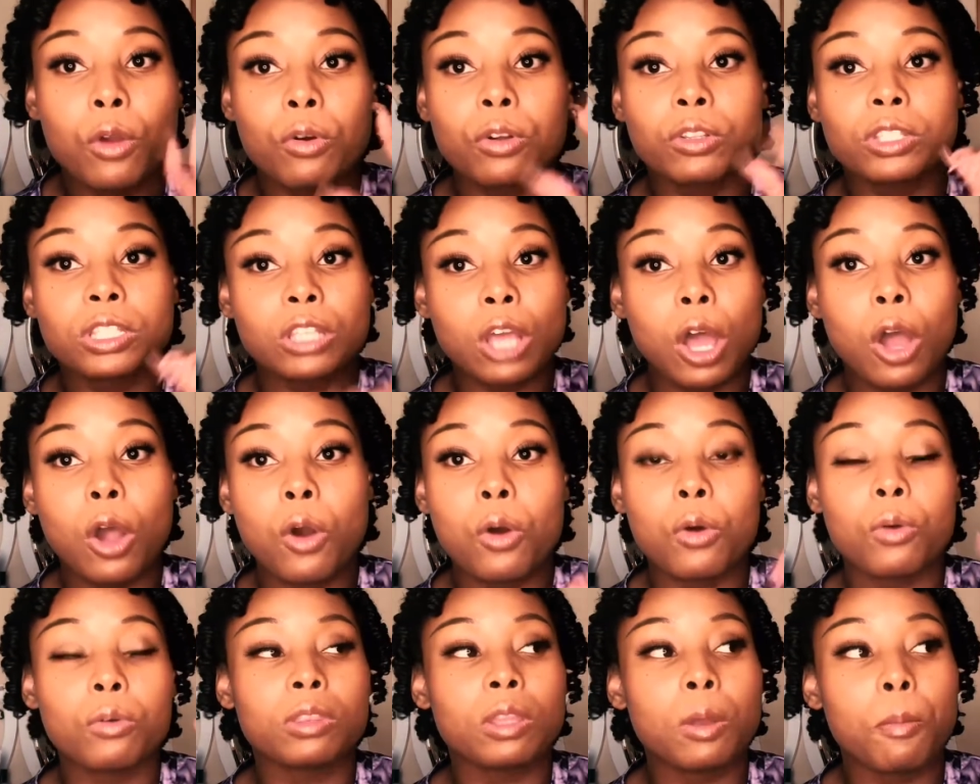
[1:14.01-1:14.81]

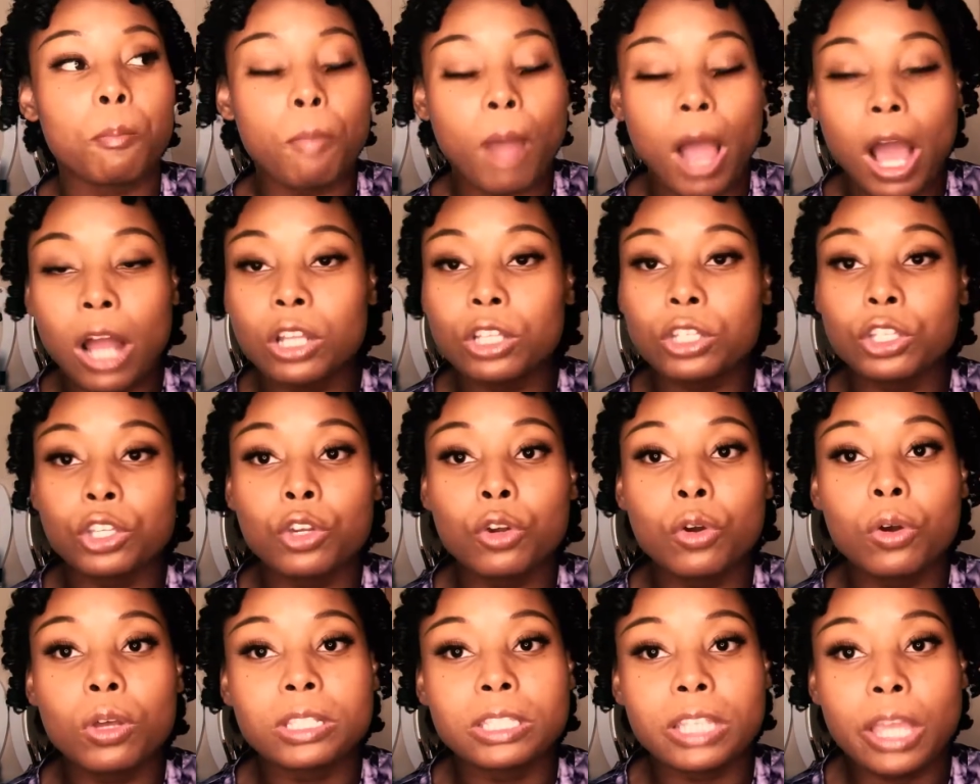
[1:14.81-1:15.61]
So the
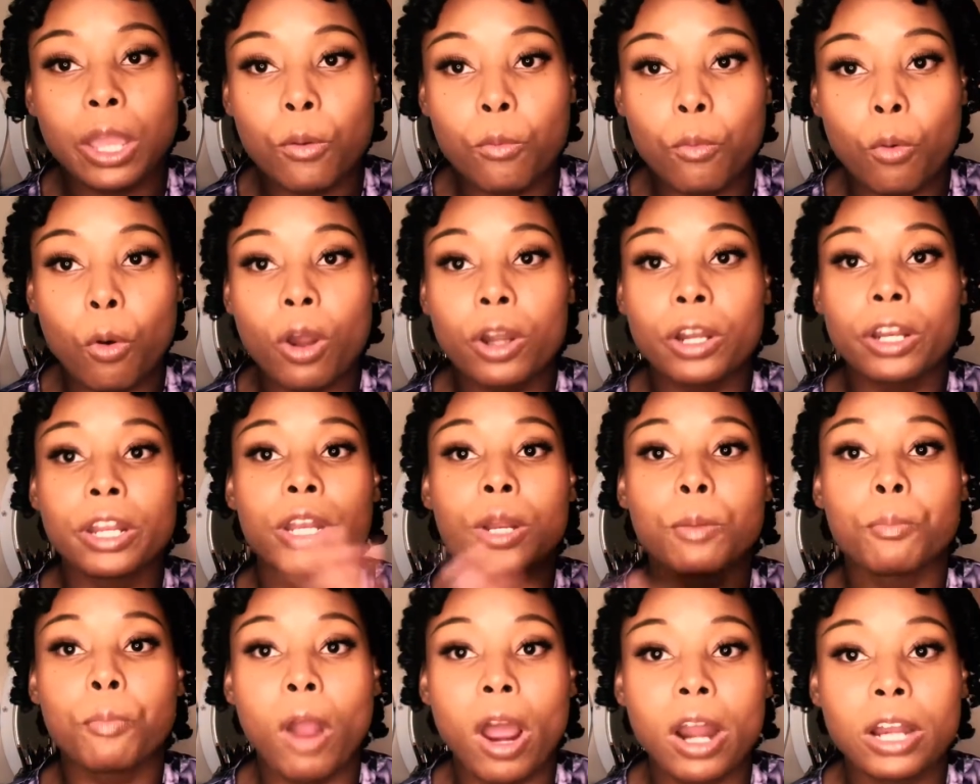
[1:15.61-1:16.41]
molecules and water in
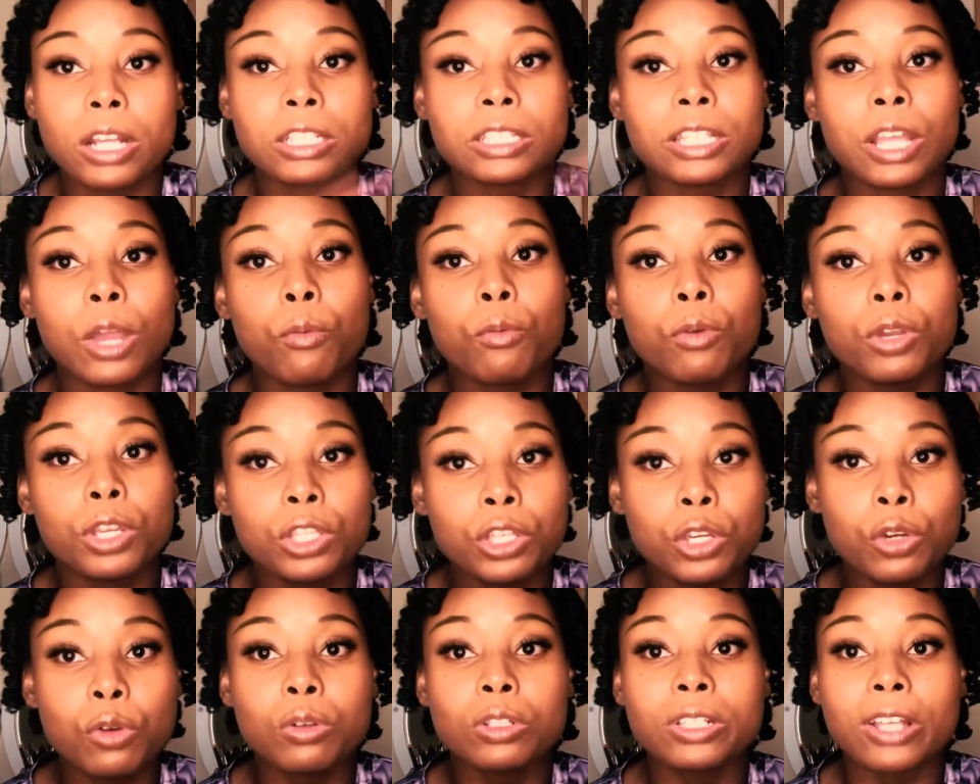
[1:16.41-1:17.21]
the products that we
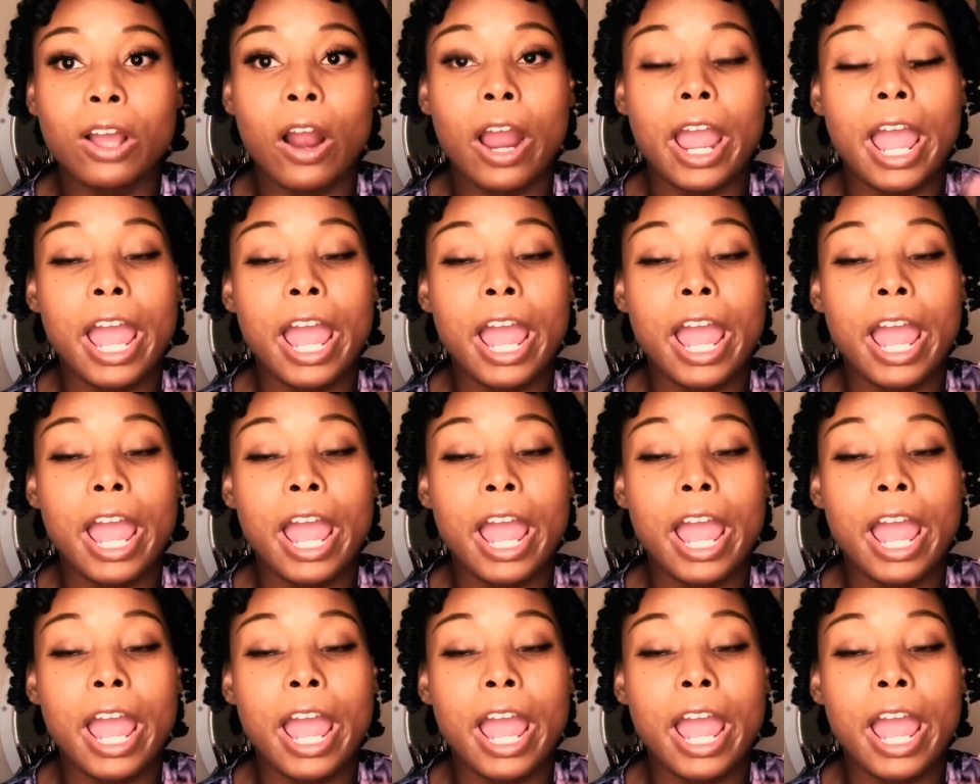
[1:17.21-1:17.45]
use are